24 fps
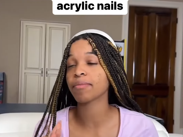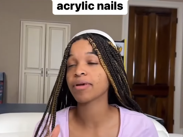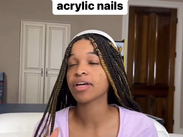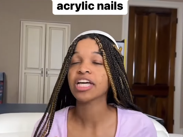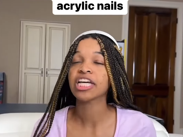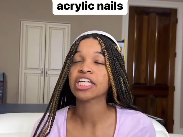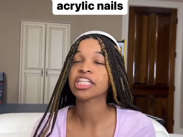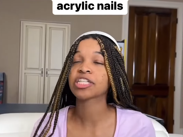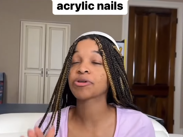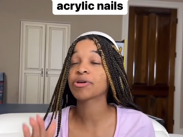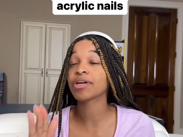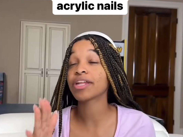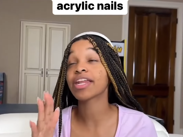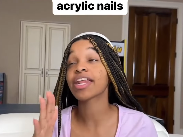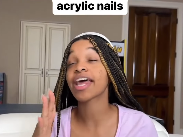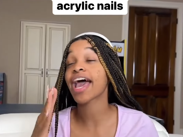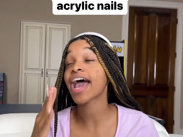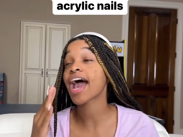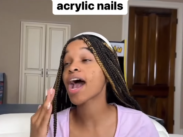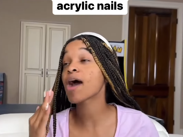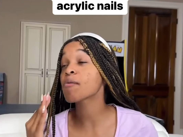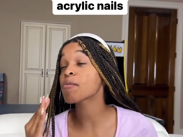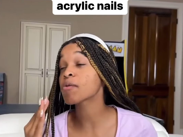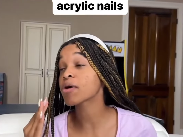So in an
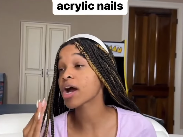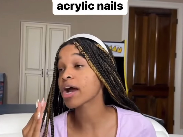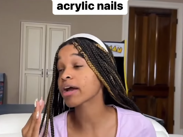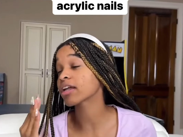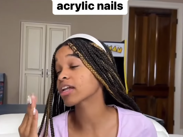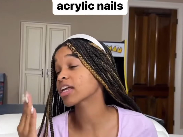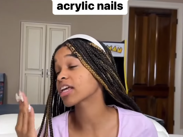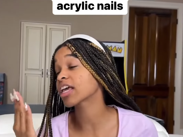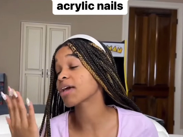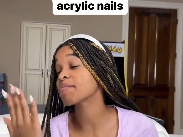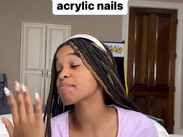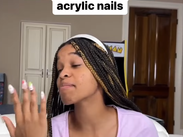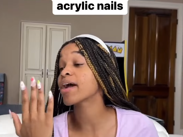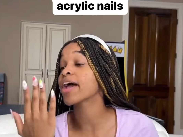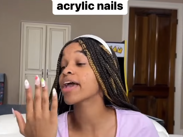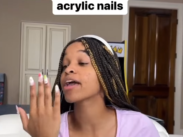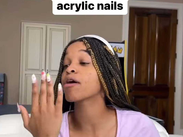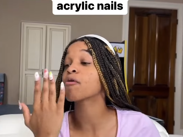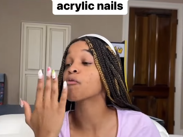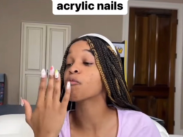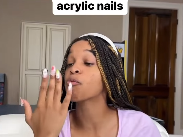hour, I'm gonna get my